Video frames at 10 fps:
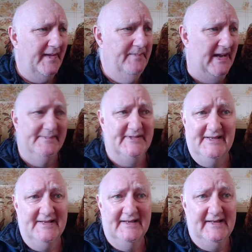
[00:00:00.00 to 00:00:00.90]
Perhaps
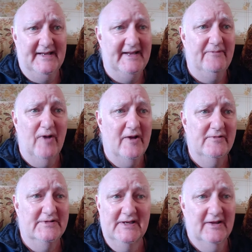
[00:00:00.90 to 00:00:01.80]
he
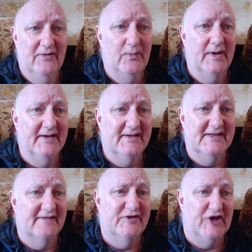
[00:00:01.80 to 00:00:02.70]
wrote the
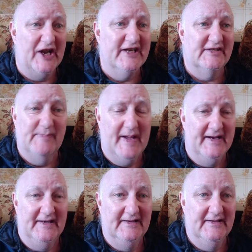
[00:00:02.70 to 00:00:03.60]
works of
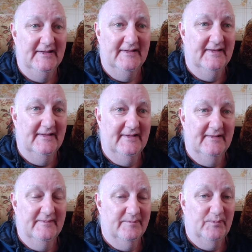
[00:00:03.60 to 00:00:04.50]
Shakespeare,
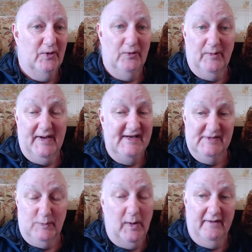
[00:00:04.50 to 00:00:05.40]
or at
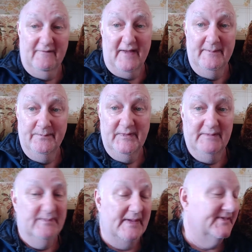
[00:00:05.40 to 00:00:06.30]
least one of them.
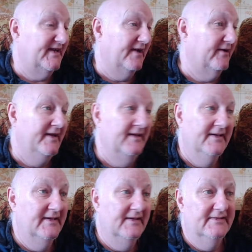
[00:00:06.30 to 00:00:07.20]
Perhaps he only
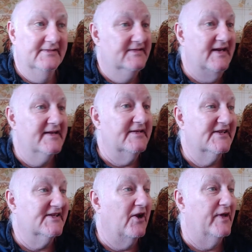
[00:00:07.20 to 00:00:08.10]
did a
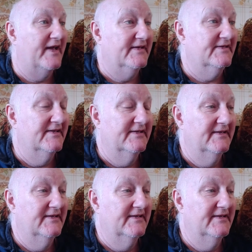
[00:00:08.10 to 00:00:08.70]
sonnet.